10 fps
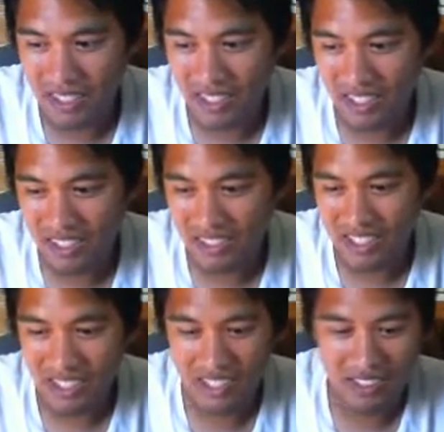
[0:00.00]
you know
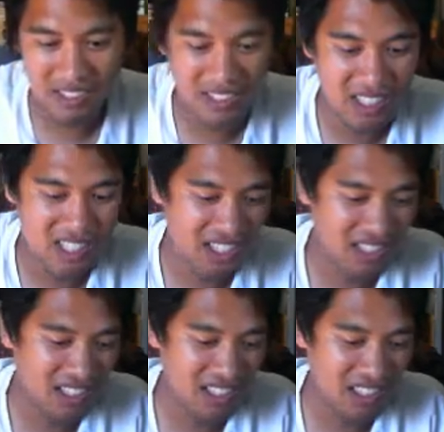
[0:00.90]
it
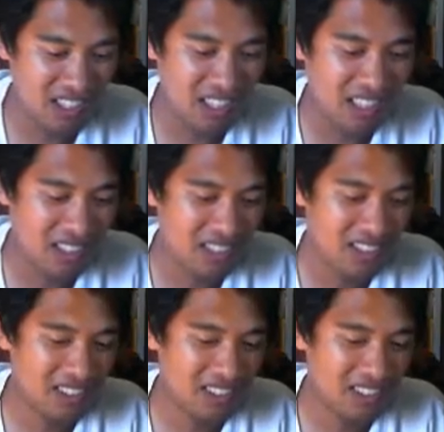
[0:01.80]
doesn't lend